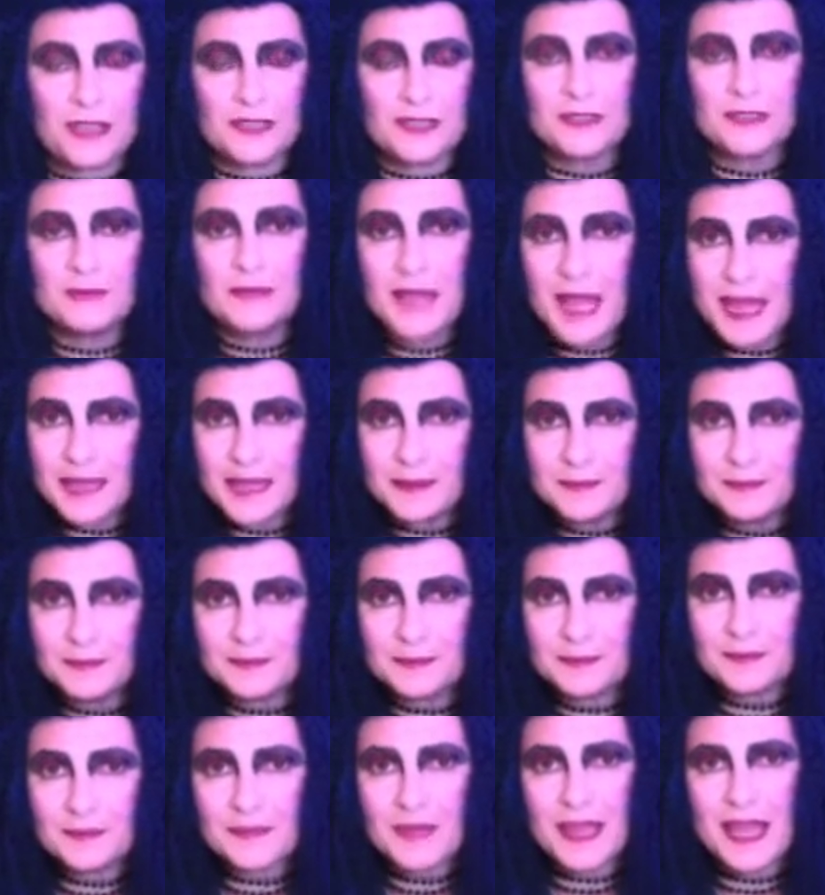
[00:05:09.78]
Under the Blade.
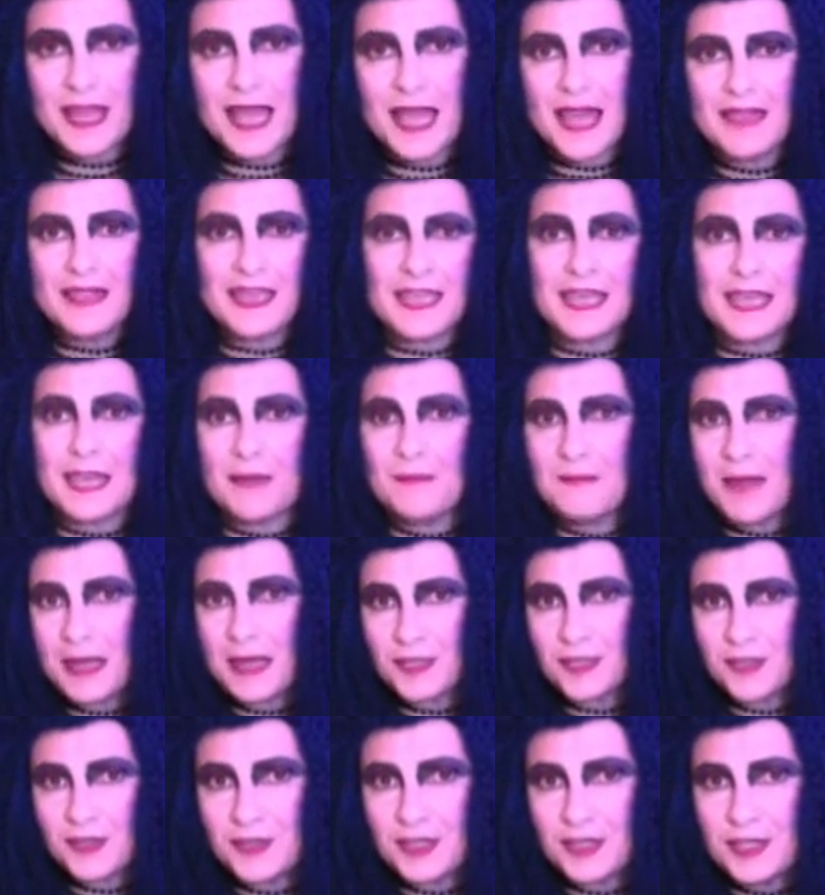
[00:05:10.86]
And they came
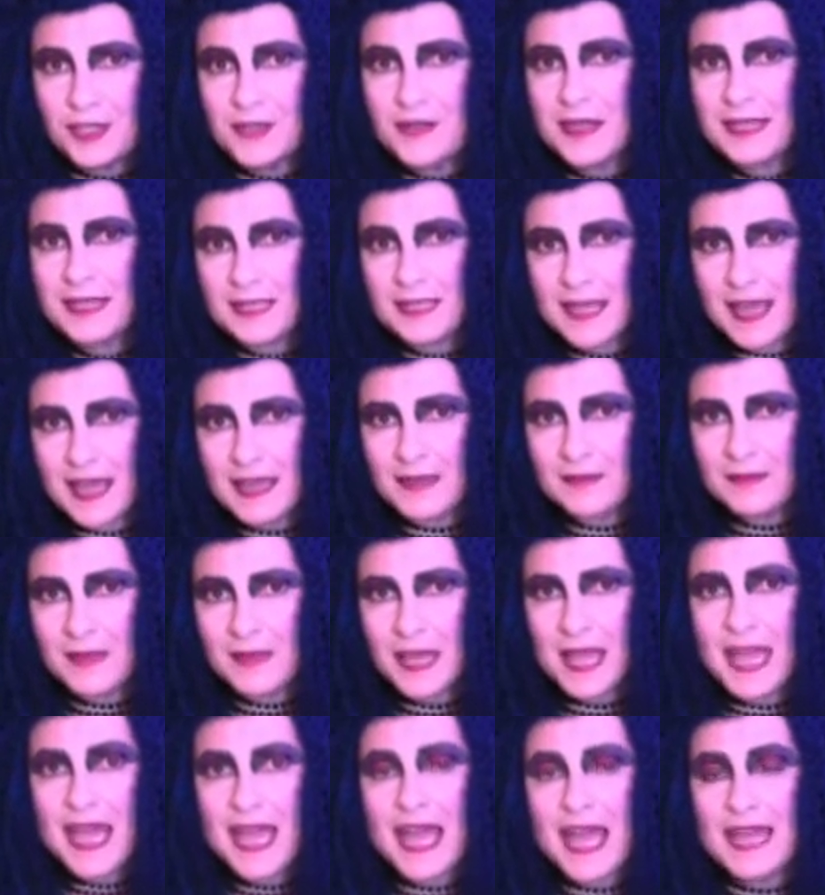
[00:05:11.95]
back to the USA,
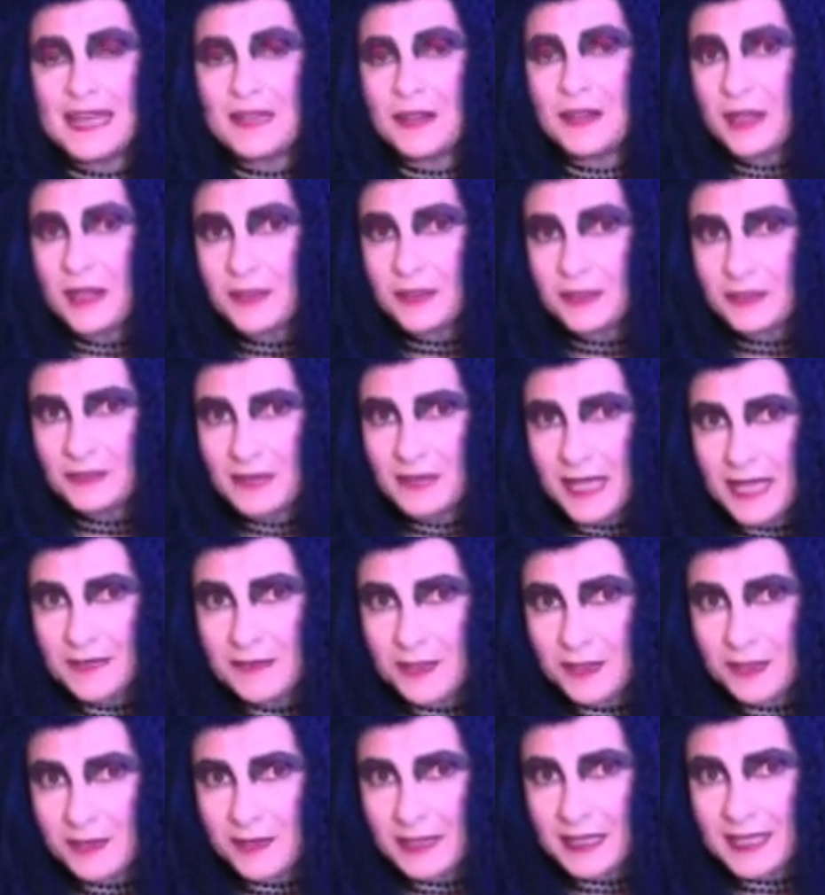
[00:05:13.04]
and Under the Blade
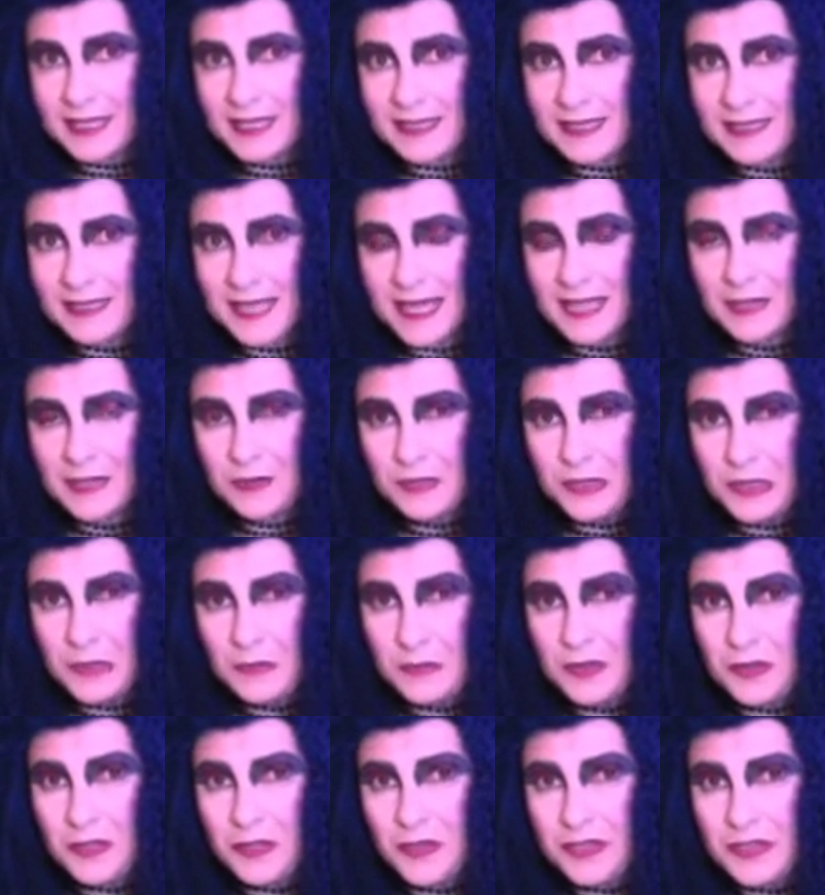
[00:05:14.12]
was released, and it was
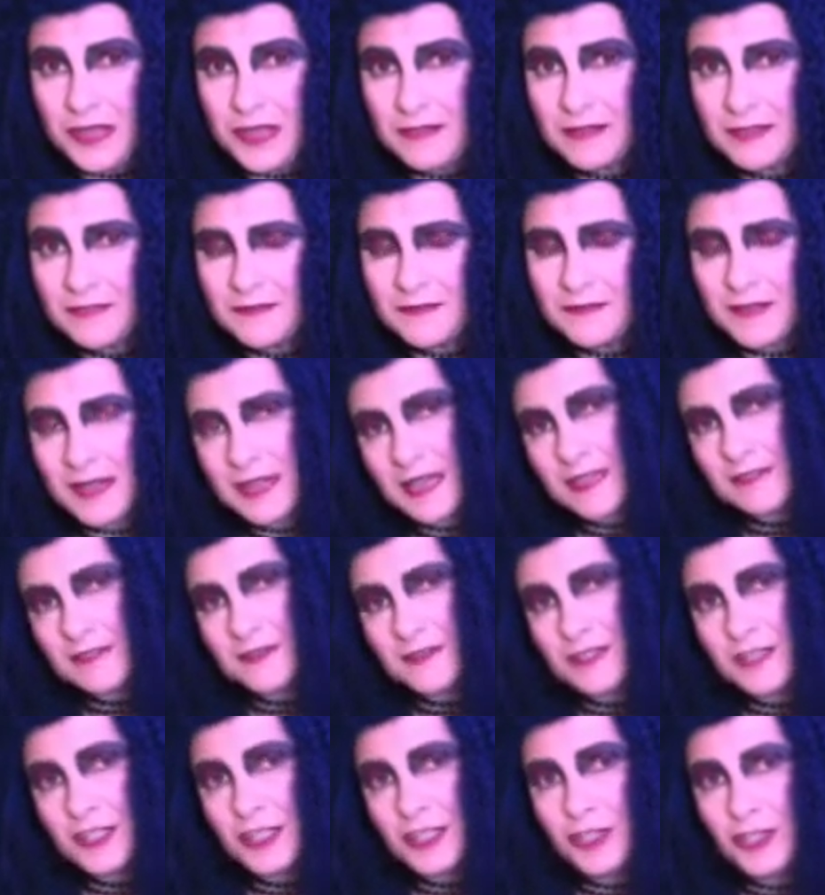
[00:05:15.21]
number
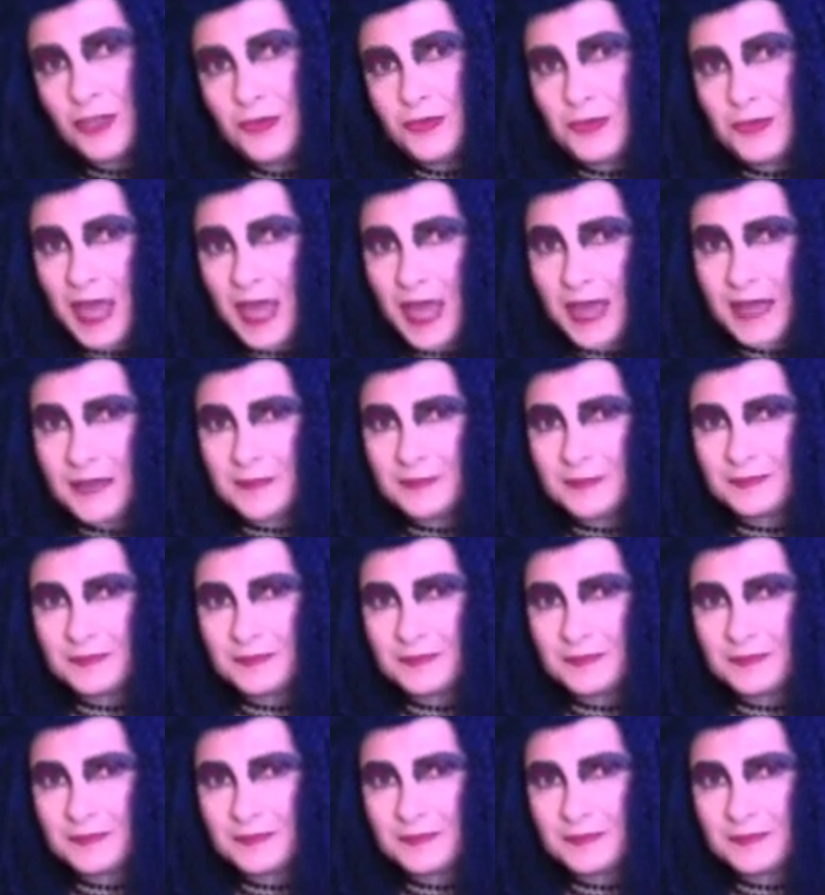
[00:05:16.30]
75 in the UK.